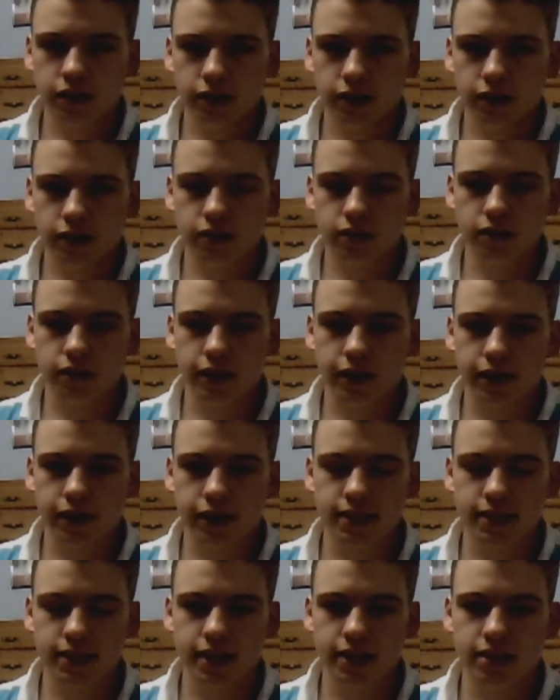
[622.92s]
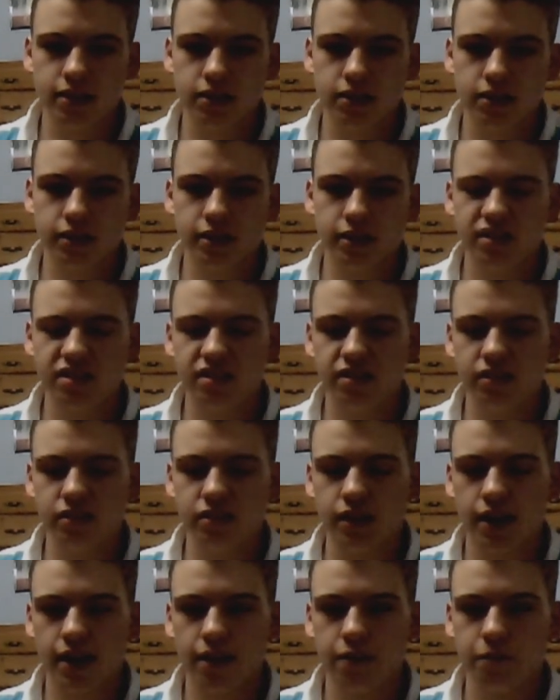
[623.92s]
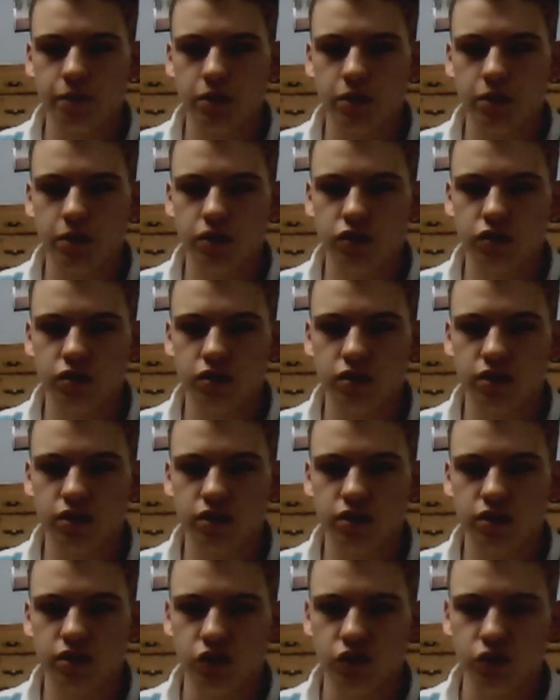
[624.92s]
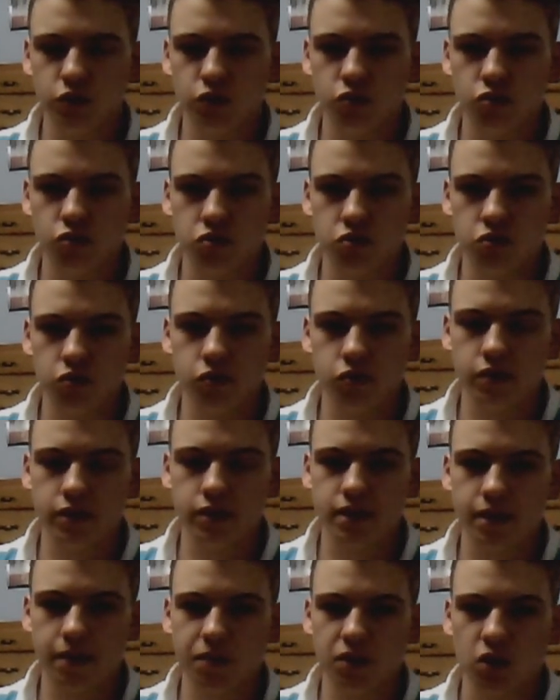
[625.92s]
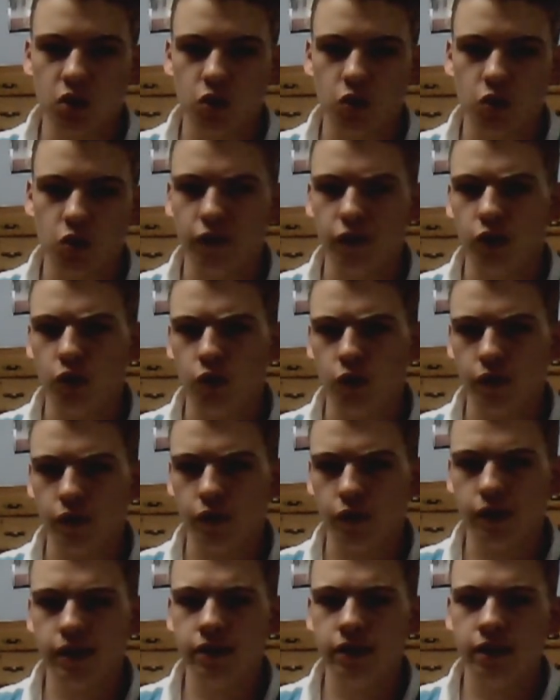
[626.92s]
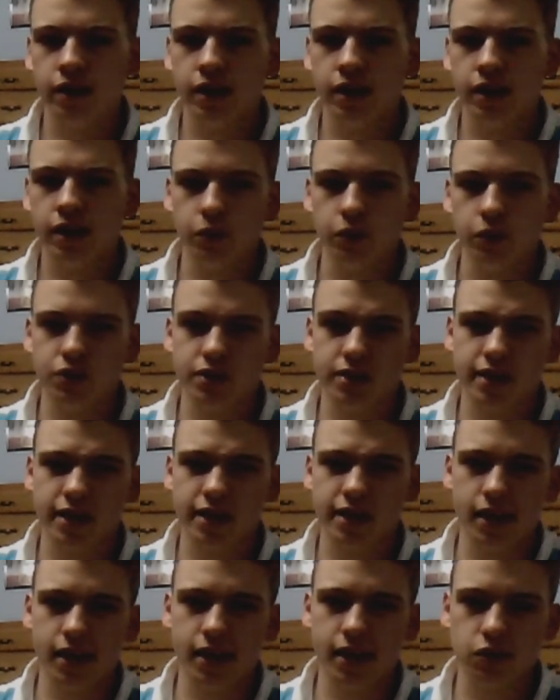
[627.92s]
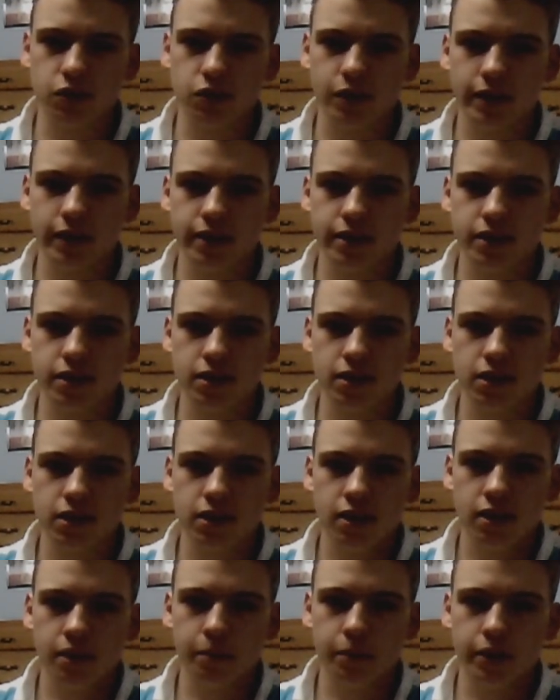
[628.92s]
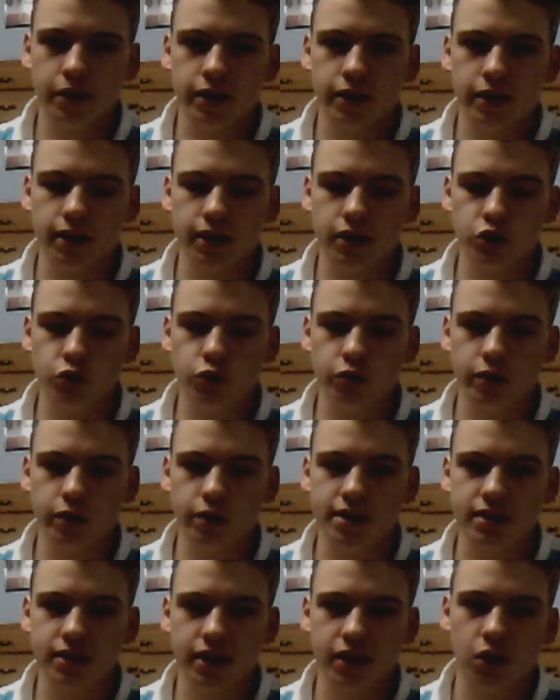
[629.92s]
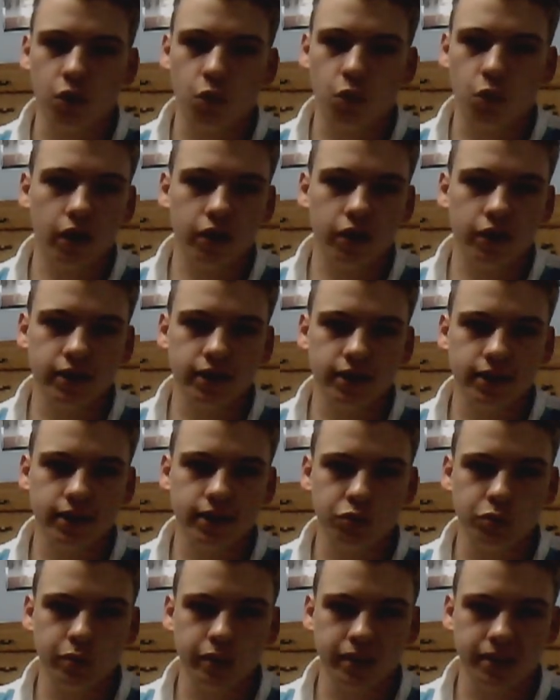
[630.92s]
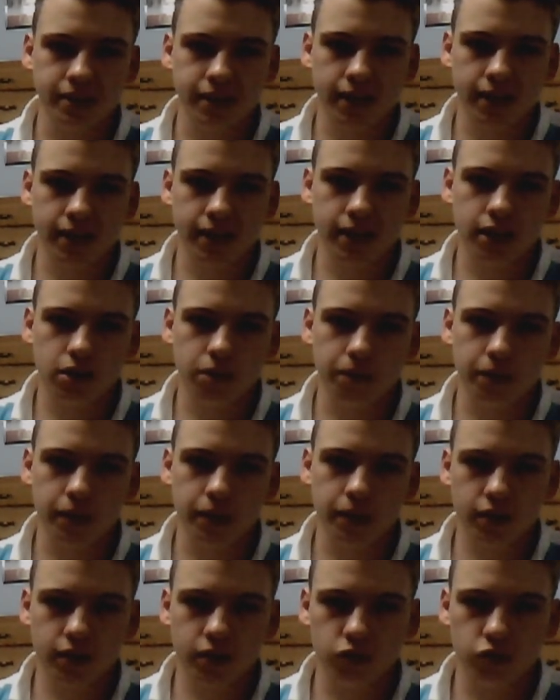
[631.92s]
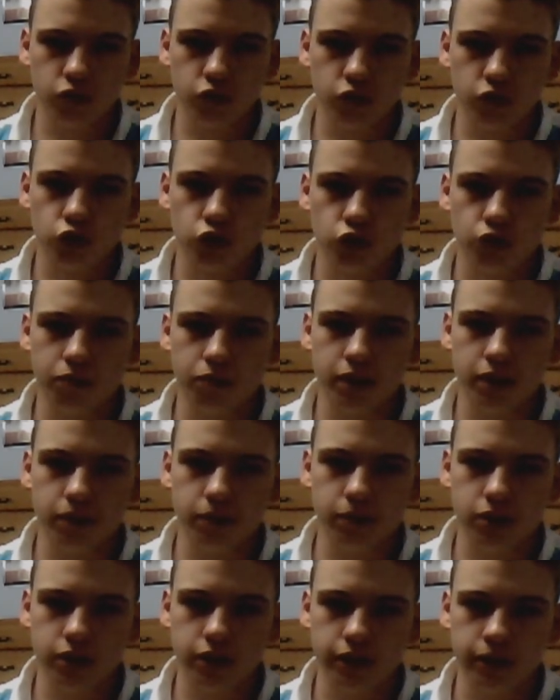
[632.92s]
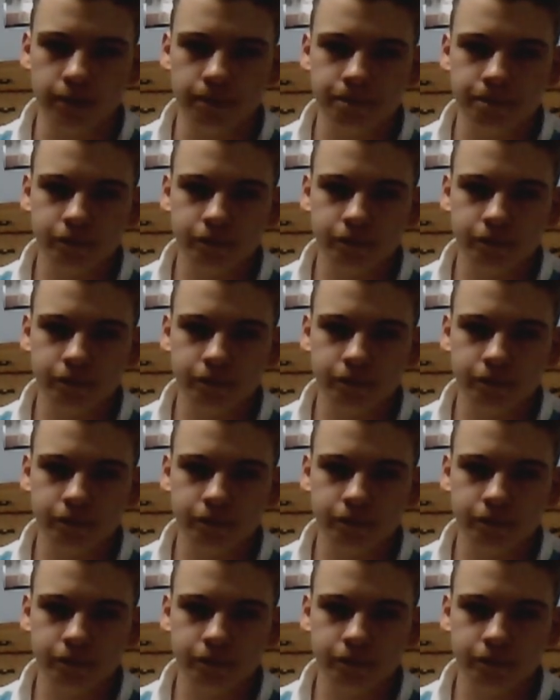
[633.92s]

It's like I said, it doesn't have much stuff to do, so it's doing the same thing over and over again, which is kind of its weakness. But unless you run into like a water deck that's really dedicated to beating you, you should be able to